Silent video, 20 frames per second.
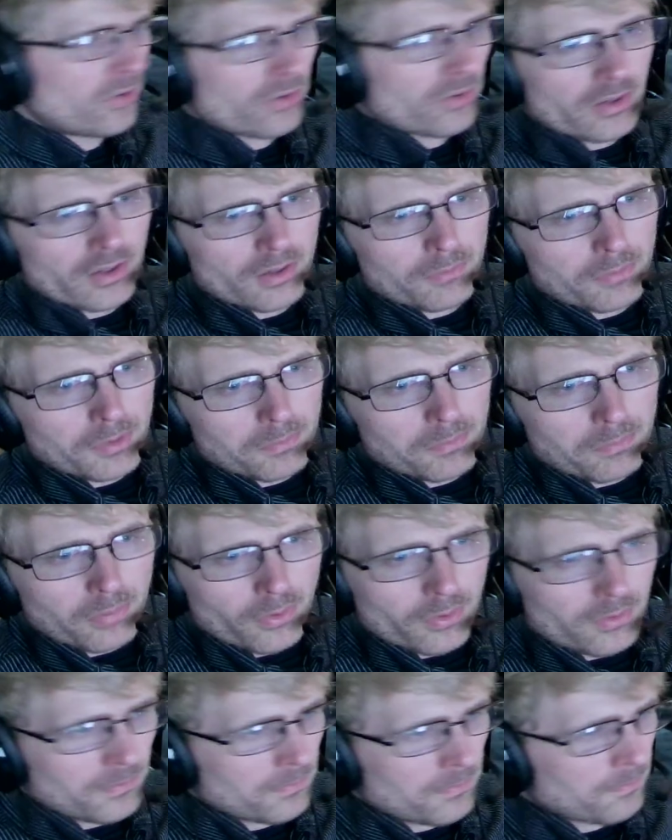you're going to be
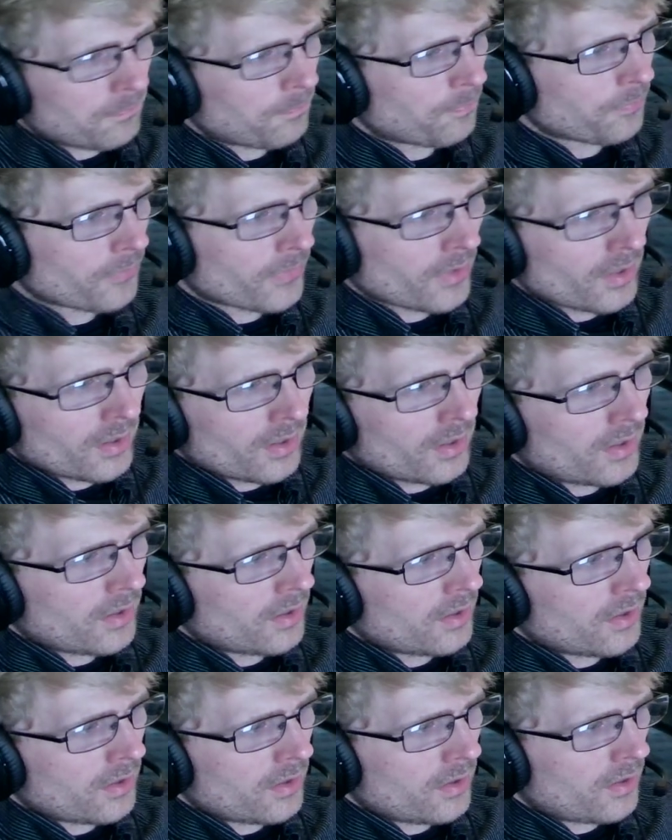putting,
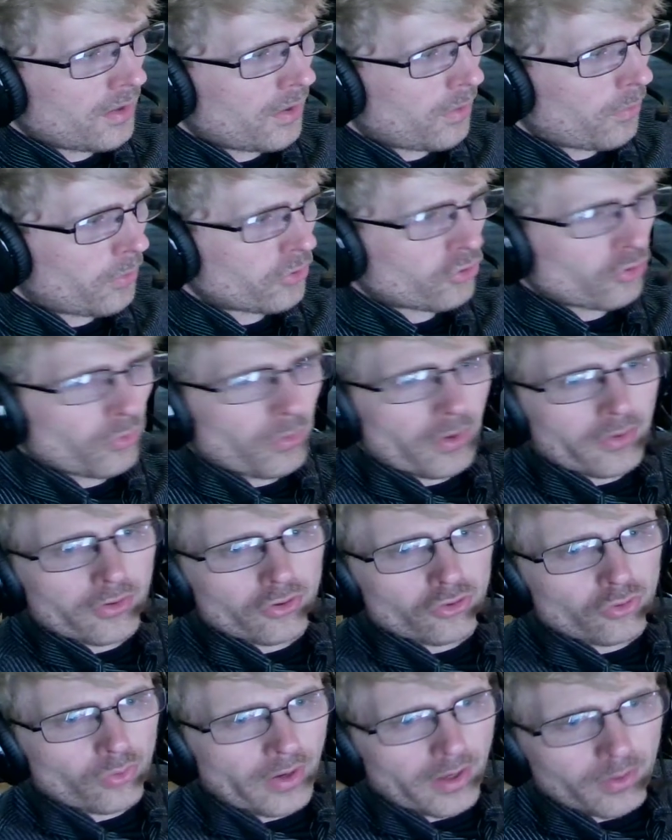would you rather
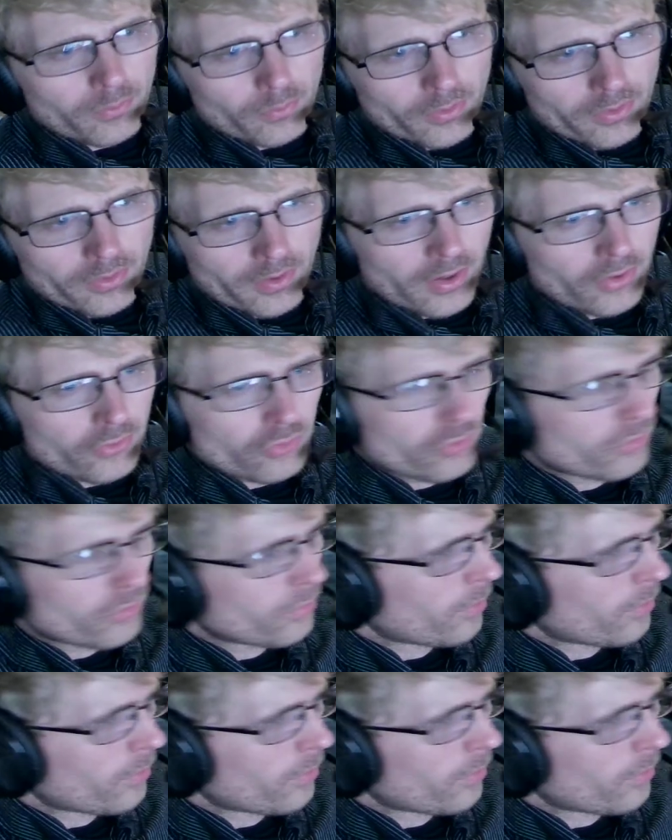train with 100